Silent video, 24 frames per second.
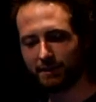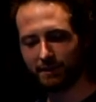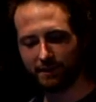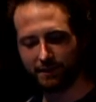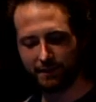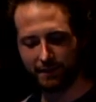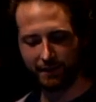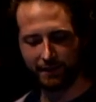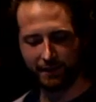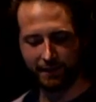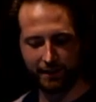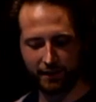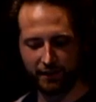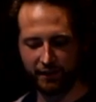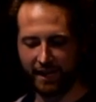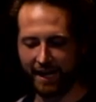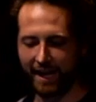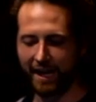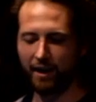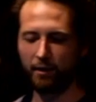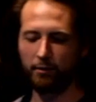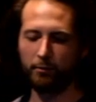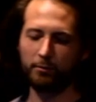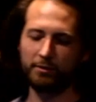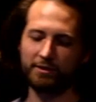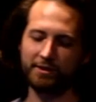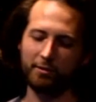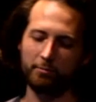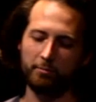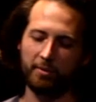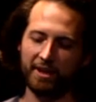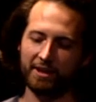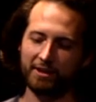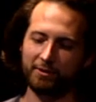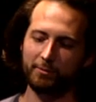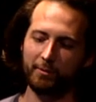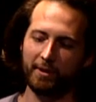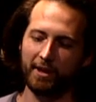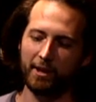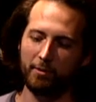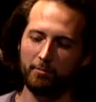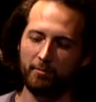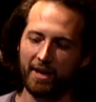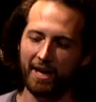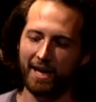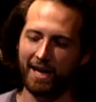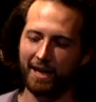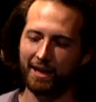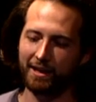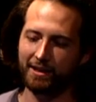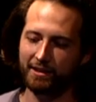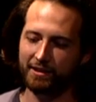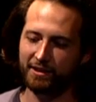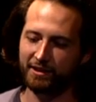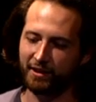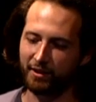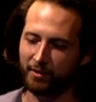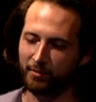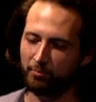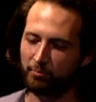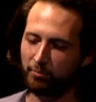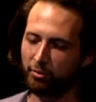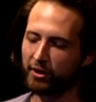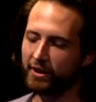how was the best way to manage the